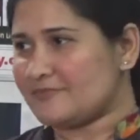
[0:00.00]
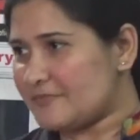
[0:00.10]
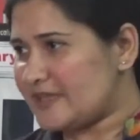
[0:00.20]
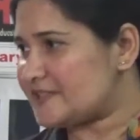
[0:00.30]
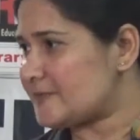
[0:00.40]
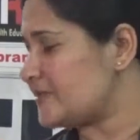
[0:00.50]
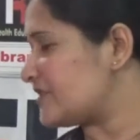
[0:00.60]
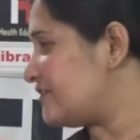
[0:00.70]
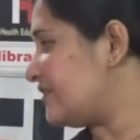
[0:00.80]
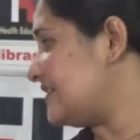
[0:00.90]
makes the
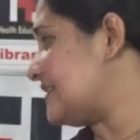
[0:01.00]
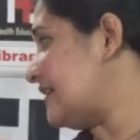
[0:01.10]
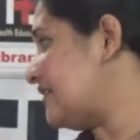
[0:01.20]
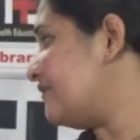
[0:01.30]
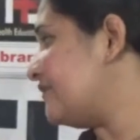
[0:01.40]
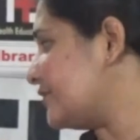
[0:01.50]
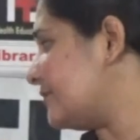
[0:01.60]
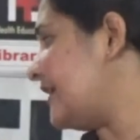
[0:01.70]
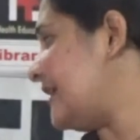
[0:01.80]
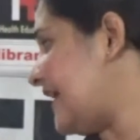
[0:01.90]
person feels
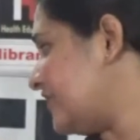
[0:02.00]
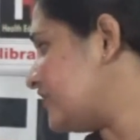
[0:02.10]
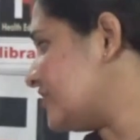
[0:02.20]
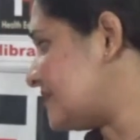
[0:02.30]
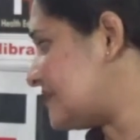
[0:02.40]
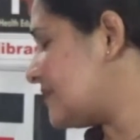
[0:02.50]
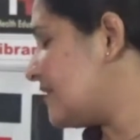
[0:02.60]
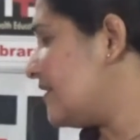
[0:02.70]
uncomfortable and anxious.